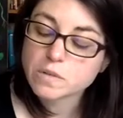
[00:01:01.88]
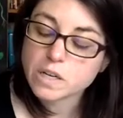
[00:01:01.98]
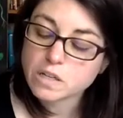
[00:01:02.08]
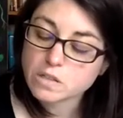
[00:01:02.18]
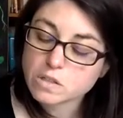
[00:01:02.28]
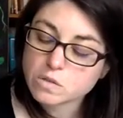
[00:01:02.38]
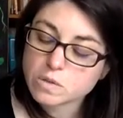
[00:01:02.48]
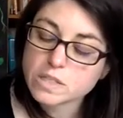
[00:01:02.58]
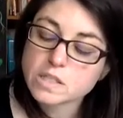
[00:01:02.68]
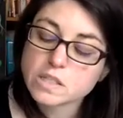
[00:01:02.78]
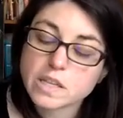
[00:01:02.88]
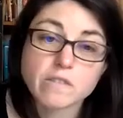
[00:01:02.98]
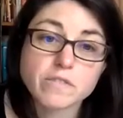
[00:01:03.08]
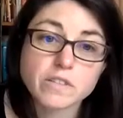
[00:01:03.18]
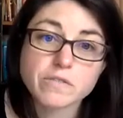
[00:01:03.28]
when I squeezed it
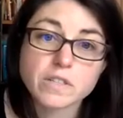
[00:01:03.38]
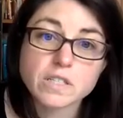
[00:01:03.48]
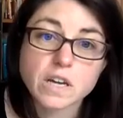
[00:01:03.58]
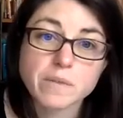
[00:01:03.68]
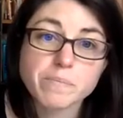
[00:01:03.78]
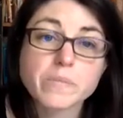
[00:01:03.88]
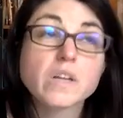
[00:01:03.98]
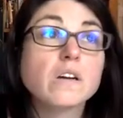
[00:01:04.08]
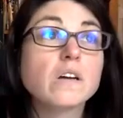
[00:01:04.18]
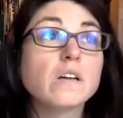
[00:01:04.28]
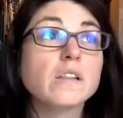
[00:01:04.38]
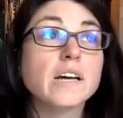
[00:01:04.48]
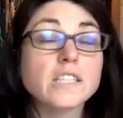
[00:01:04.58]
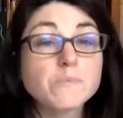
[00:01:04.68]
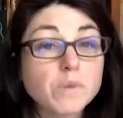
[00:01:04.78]
out for the first time.
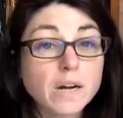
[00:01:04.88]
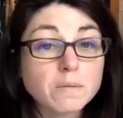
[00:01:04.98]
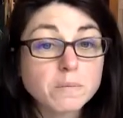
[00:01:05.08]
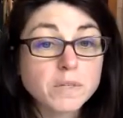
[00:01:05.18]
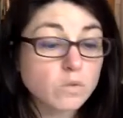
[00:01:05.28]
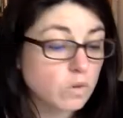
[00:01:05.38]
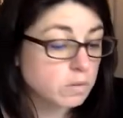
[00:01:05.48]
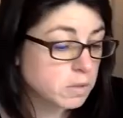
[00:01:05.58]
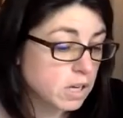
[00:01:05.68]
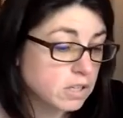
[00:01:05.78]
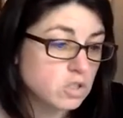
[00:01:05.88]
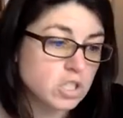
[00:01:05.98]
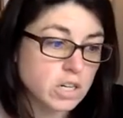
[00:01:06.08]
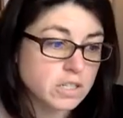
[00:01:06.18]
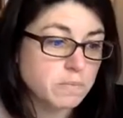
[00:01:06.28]
That's probably normal. I
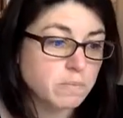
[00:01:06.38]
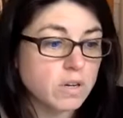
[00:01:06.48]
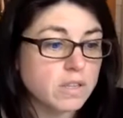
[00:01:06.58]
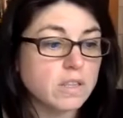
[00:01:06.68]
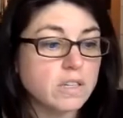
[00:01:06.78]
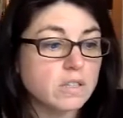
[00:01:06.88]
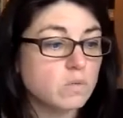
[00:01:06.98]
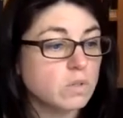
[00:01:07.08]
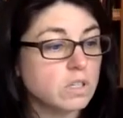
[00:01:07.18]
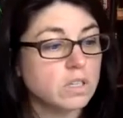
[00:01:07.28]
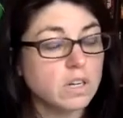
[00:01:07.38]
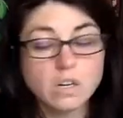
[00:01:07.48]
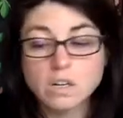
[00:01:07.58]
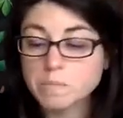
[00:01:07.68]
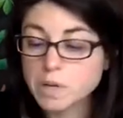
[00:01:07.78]
just bought these
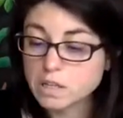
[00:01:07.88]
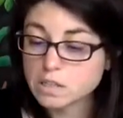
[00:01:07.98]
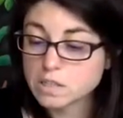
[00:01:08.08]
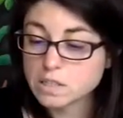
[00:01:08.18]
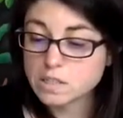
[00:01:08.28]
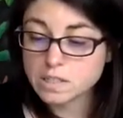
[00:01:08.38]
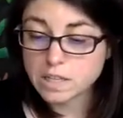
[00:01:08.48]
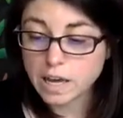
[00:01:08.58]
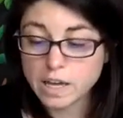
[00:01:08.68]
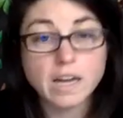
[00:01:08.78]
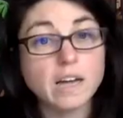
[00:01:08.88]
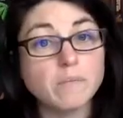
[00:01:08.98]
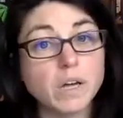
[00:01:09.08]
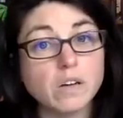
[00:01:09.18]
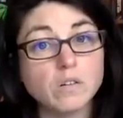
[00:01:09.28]
watercolor paints today at
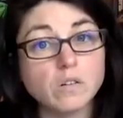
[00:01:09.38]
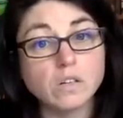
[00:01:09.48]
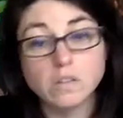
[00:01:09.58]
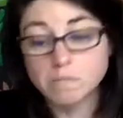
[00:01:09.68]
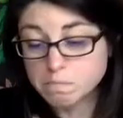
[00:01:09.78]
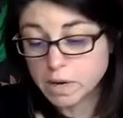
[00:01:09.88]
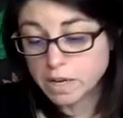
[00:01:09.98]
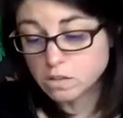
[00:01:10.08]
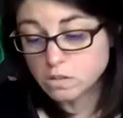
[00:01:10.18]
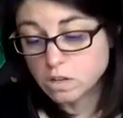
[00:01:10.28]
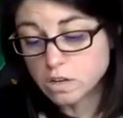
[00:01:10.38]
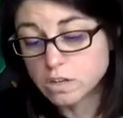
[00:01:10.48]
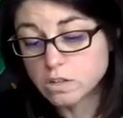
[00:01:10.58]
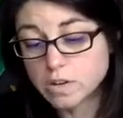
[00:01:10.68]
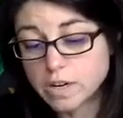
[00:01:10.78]
my local Michael's Art
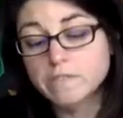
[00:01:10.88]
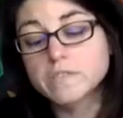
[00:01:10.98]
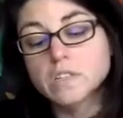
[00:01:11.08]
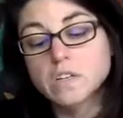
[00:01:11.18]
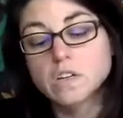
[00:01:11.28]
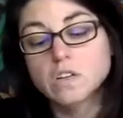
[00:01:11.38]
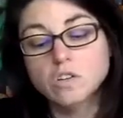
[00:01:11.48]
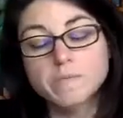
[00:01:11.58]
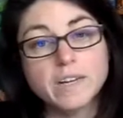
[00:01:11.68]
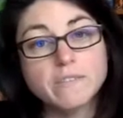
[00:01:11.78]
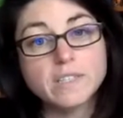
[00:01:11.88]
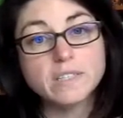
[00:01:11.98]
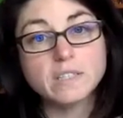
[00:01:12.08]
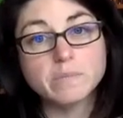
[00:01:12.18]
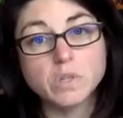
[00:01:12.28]
and Craft. You might have a
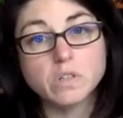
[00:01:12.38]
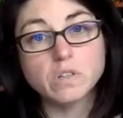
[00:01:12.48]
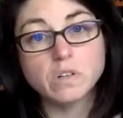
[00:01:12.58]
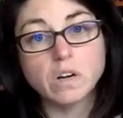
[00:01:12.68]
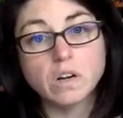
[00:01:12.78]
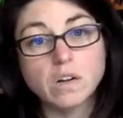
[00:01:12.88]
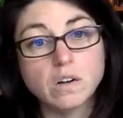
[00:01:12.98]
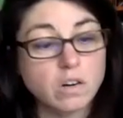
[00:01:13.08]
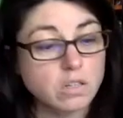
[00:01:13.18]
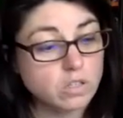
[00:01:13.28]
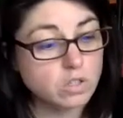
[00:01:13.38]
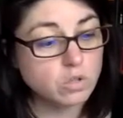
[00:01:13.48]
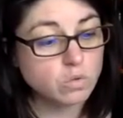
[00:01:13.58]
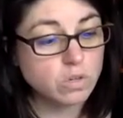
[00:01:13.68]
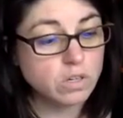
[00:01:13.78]
similar art
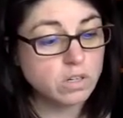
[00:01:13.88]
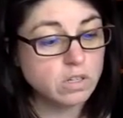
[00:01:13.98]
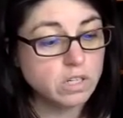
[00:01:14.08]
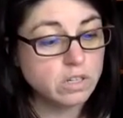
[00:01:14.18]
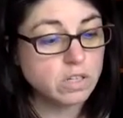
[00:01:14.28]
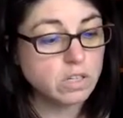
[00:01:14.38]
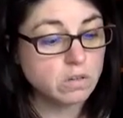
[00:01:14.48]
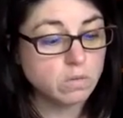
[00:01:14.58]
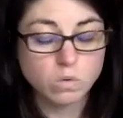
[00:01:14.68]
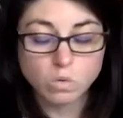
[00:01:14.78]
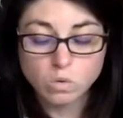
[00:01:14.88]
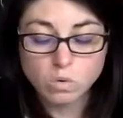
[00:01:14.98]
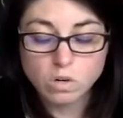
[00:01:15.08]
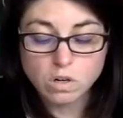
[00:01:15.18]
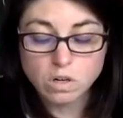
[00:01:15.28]
store near you,
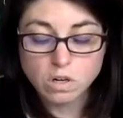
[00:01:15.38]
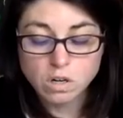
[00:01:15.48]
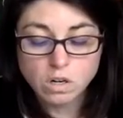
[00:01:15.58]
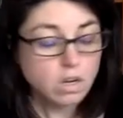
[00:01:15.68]
or